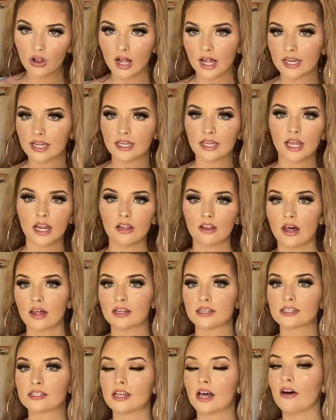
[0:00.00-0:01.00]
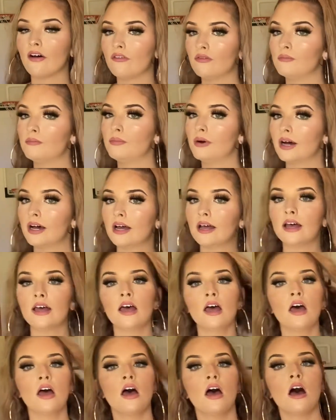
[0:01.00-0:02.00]
I didn't get a lot of stuff, but
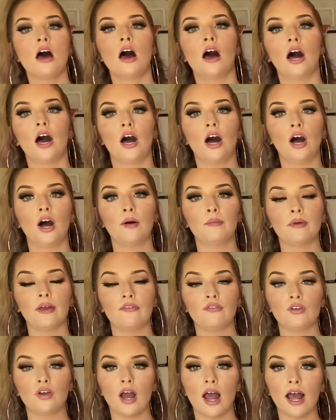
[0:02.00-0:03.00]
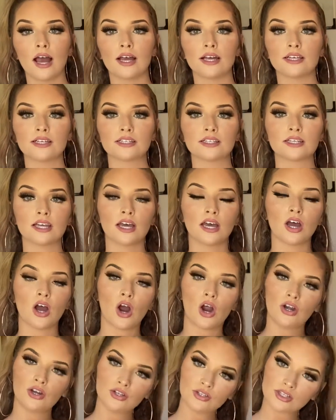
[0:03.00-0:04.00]
um, if you guys
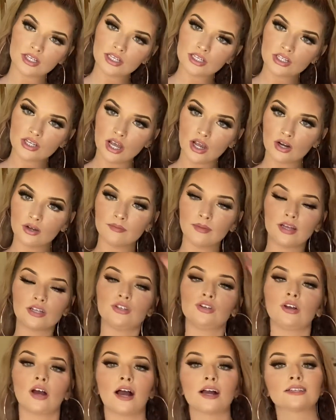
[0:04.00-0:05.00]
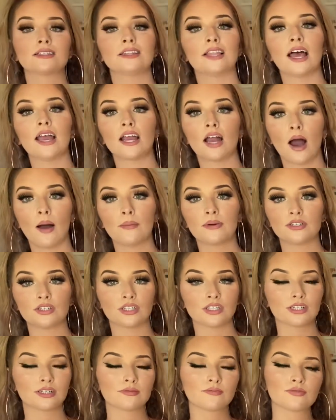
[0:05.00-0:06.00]
are new to this channel, make sure you guys like, comment,
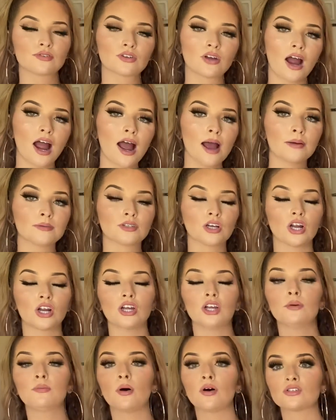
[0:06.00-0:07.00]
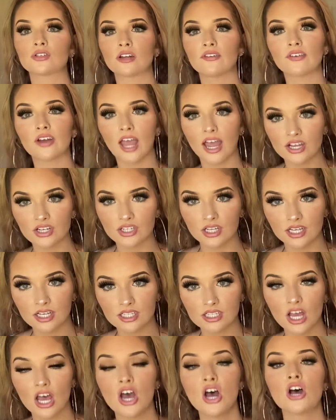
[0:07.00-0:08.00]
share, subscribe, turn on your post
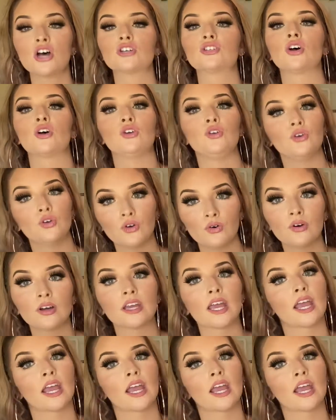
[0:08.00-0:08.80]
notifications so you can